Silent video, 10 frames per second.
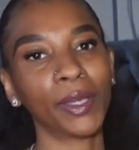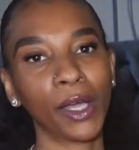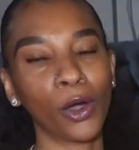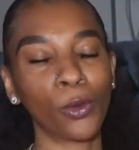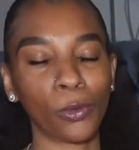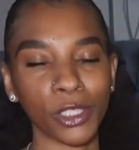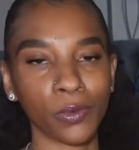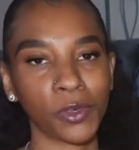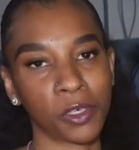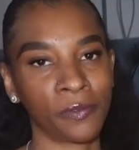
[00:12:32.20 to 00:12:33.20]
me know which
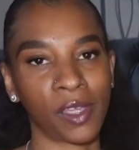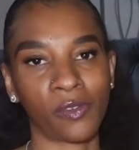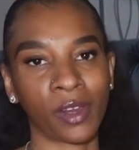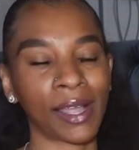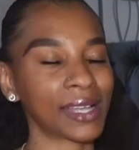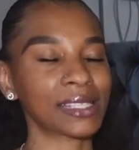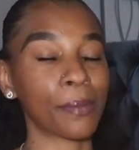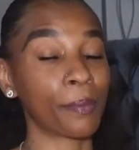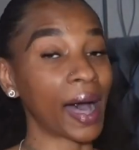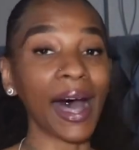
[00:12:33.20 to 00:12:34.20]
one's your favorite. Like I
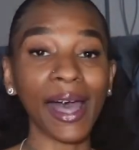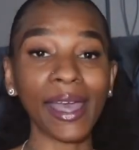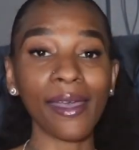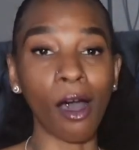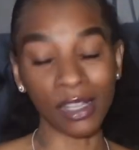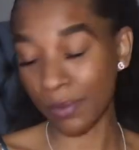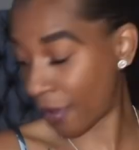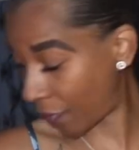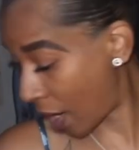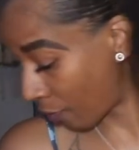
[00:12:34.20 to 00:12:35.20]
said, my
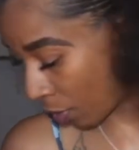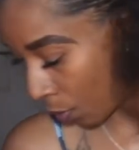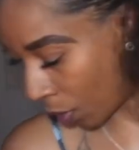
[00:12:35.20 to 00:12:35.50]
ultimate favorite